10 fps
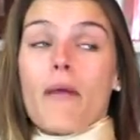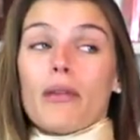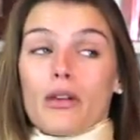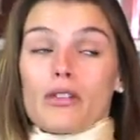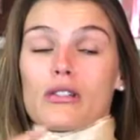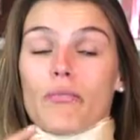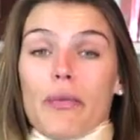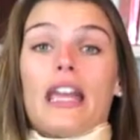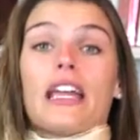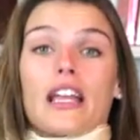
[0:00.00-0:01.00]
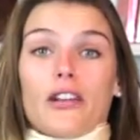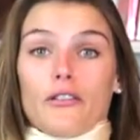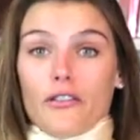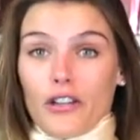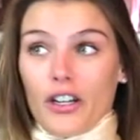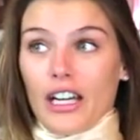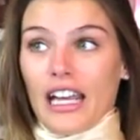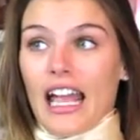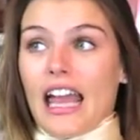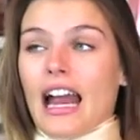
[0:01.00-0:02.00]
But it was big and
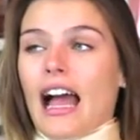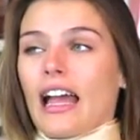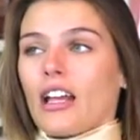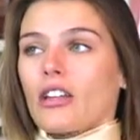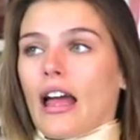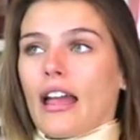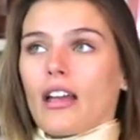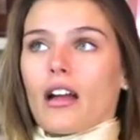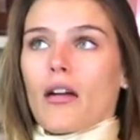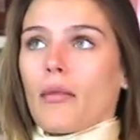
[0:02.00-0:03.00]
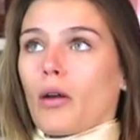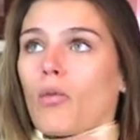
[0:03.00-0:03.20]
furry, and I'm like,